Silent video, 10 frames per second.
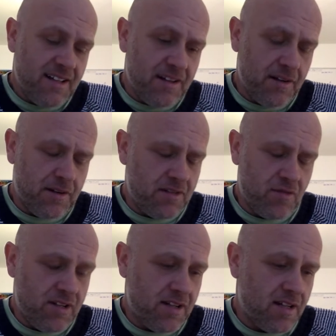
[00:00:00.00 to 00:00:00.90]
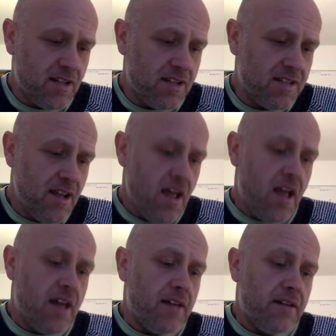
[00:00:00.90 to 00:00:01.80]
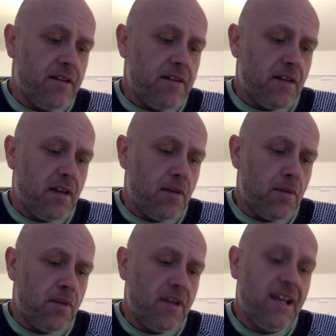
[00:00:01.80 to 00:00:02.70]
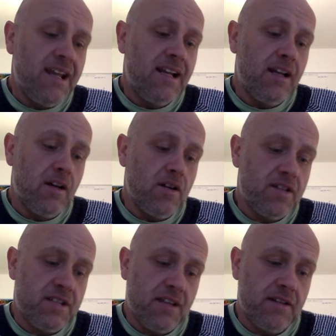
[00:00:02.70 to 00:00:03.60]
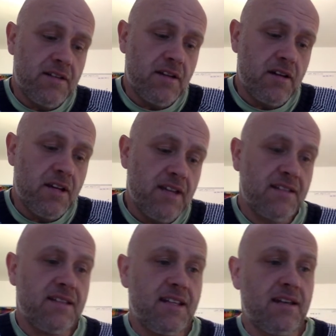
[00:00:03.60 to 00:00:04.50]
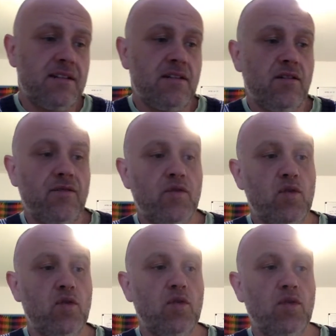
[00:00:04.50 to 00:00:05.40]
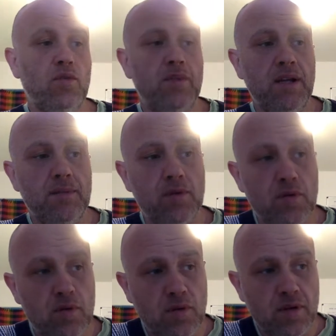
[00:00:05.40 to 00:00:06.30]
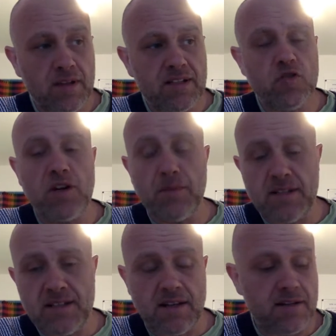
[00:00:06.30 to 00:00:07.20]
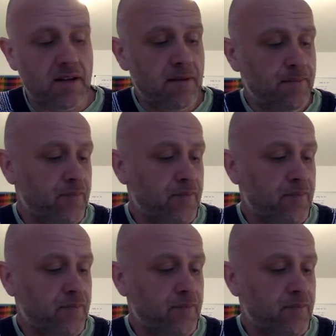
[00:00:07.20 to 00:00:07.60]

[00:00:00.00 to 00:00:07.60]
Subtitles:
I know it's ridiculous. And the Helios Centre is a centre for people, it's a treatment centre.